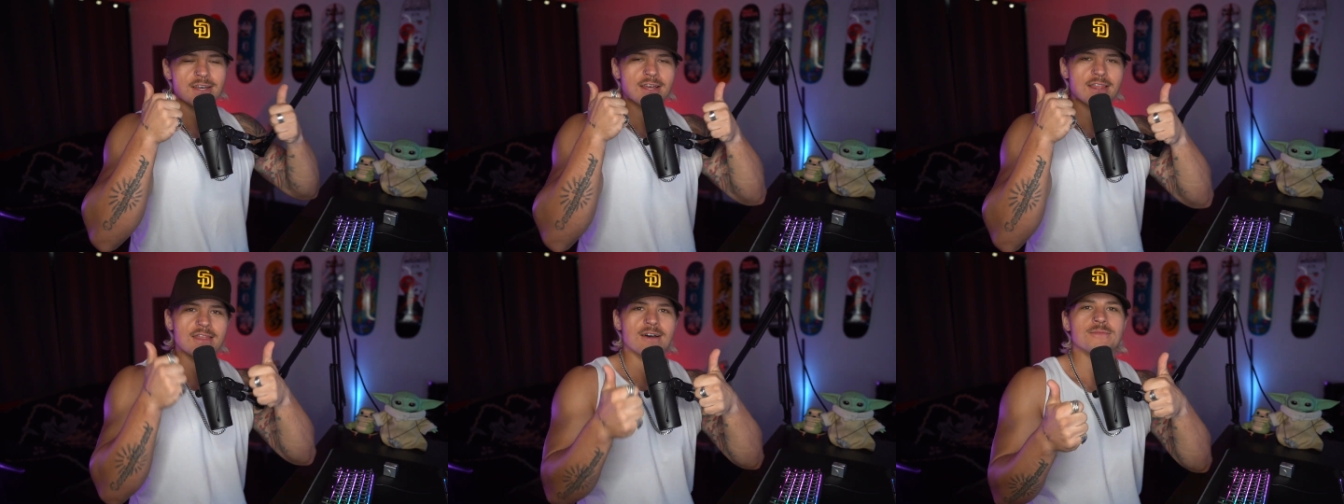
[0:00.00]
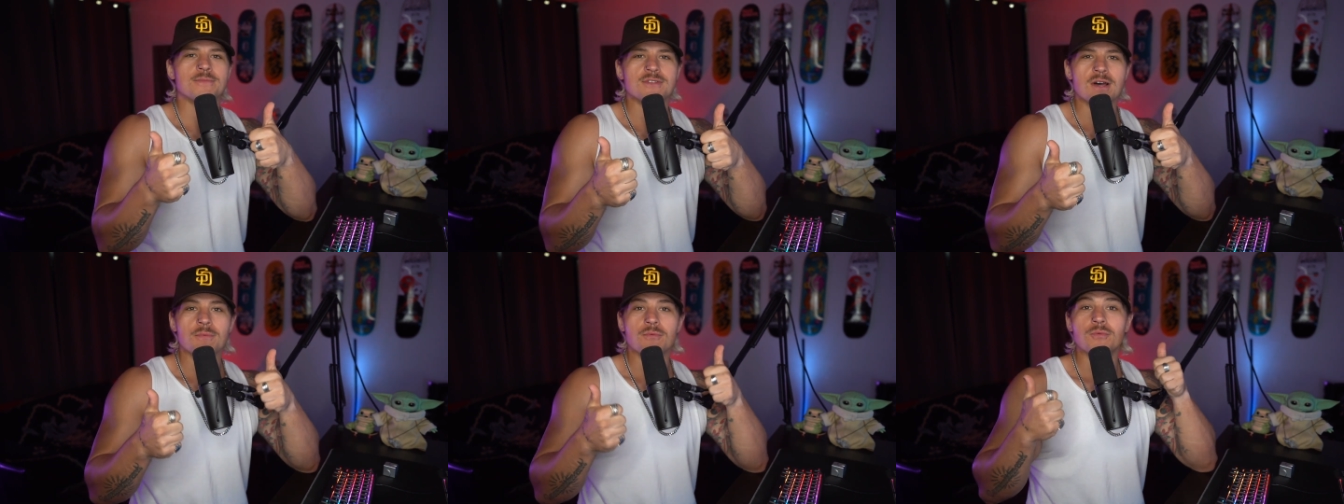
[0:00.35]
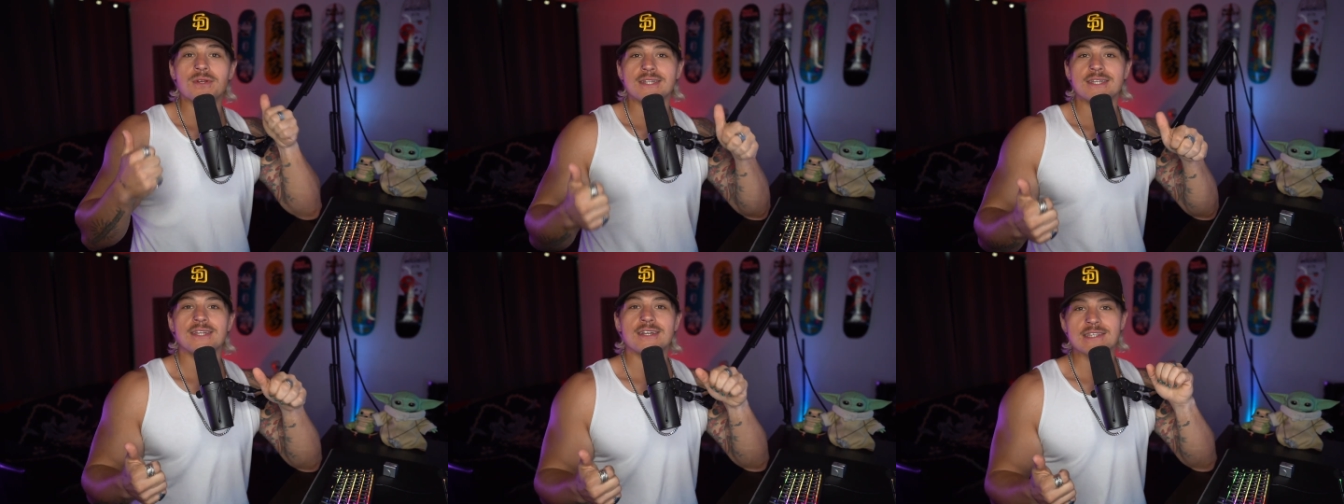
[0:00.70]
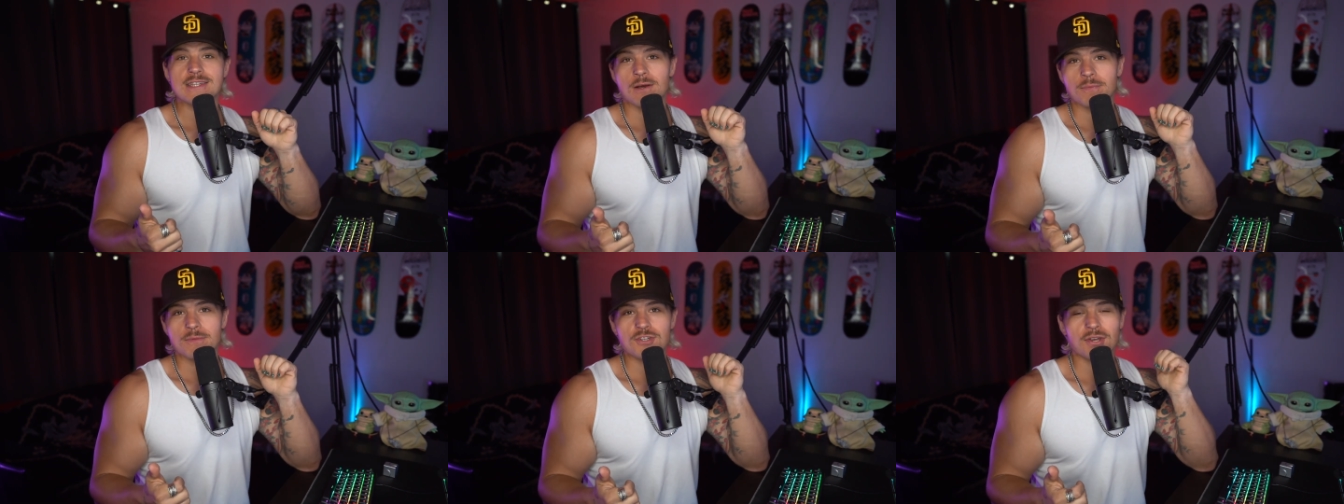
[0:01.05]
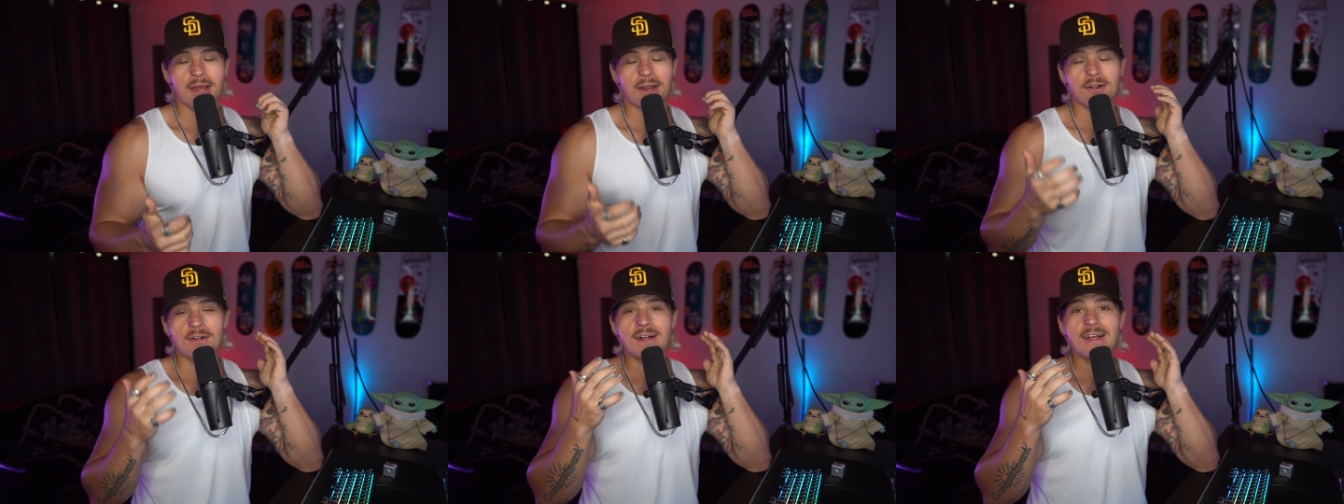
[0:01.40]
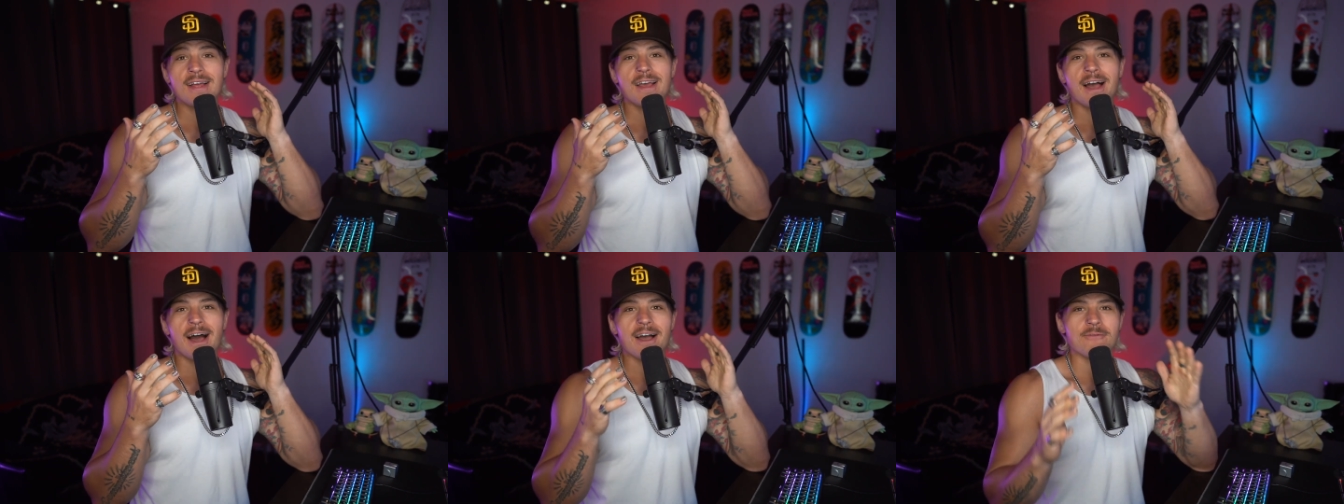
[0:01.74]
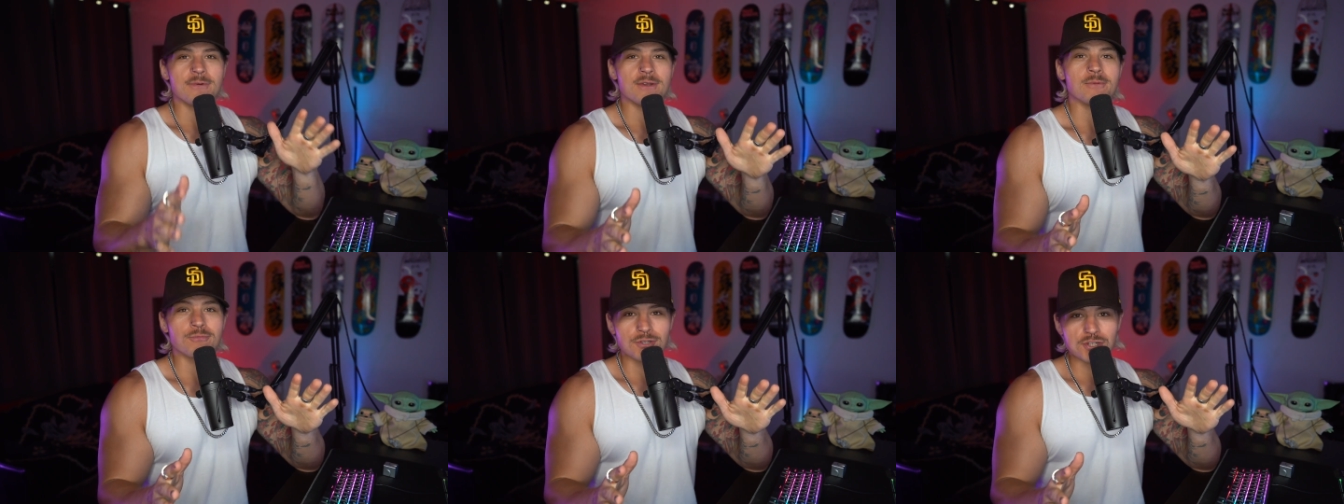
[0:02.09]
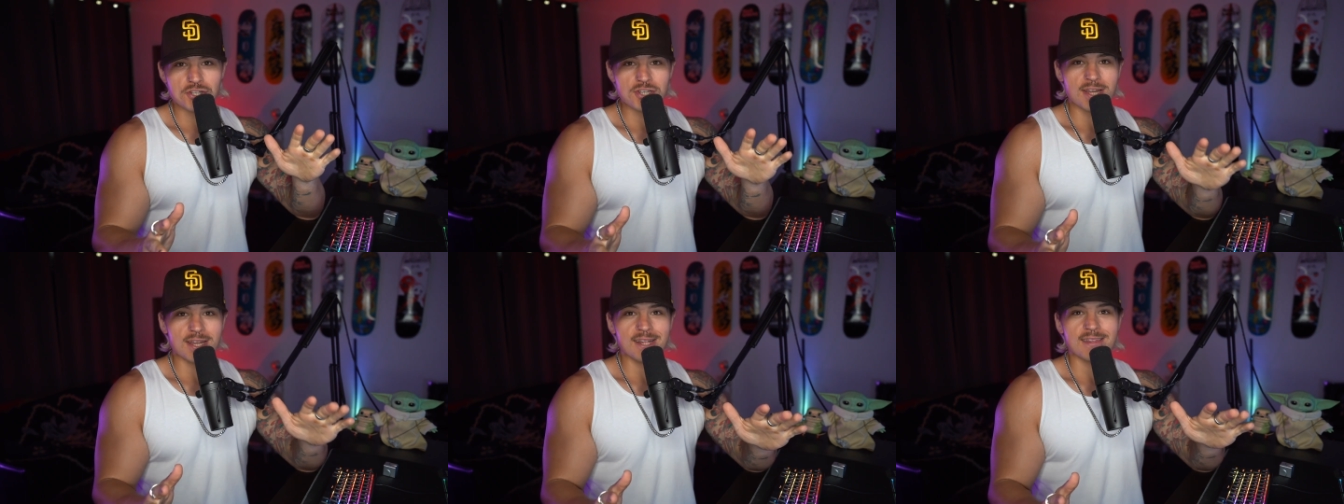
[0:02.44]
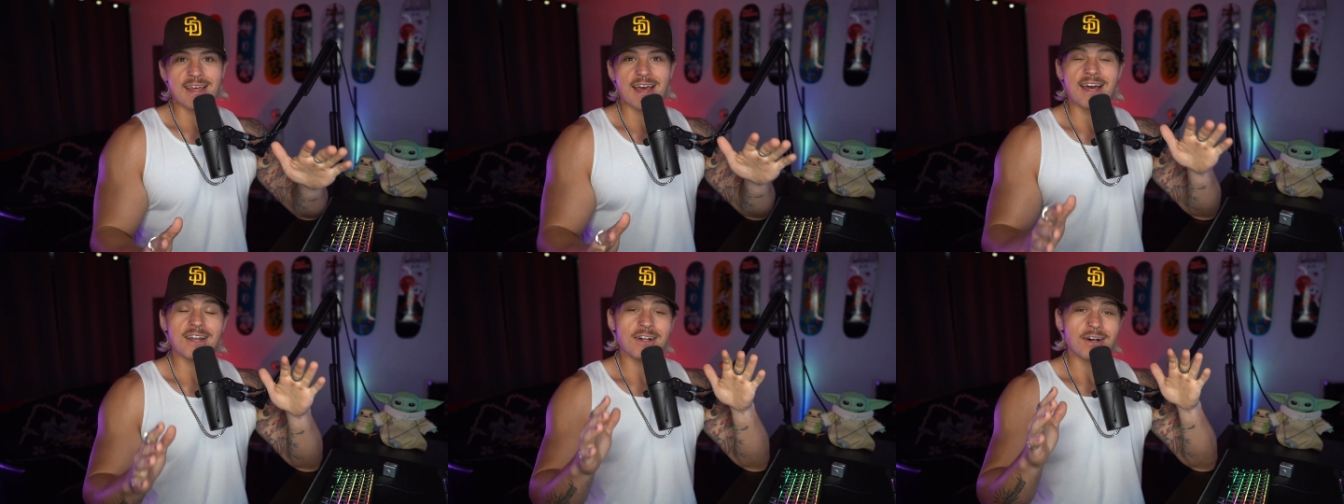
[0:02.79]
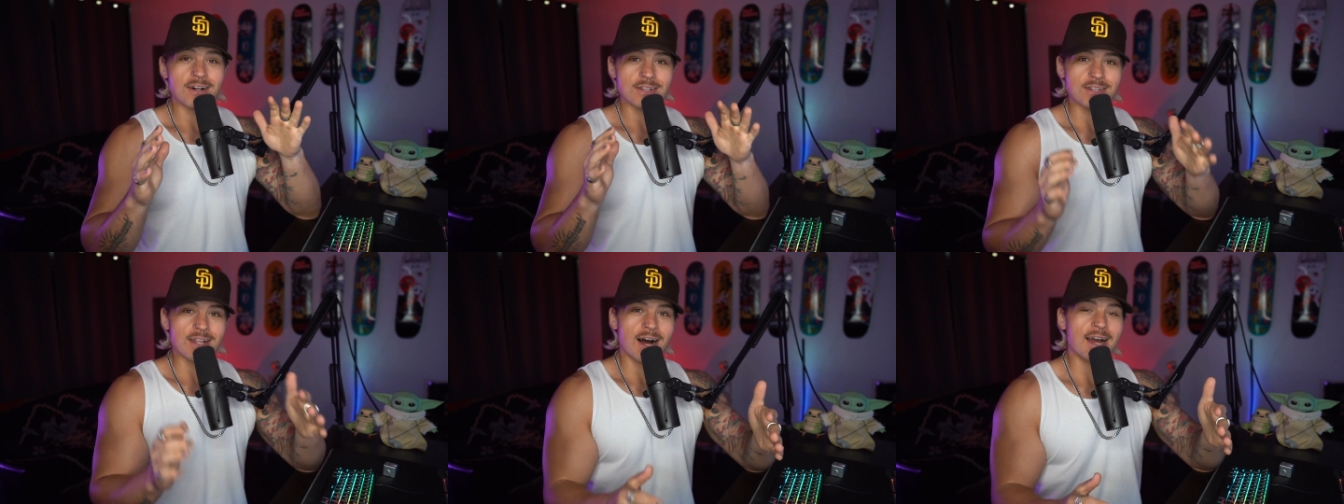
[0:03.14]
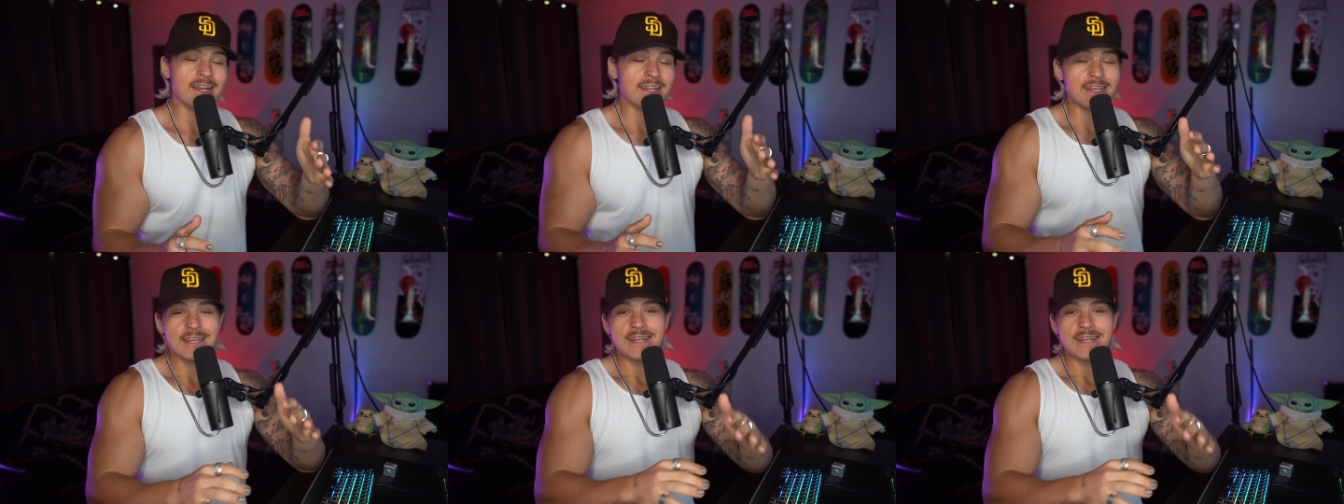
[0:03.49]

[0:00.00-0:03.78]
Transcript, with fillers: a thumbs up really does help the channel. I've been appreciating that a lot.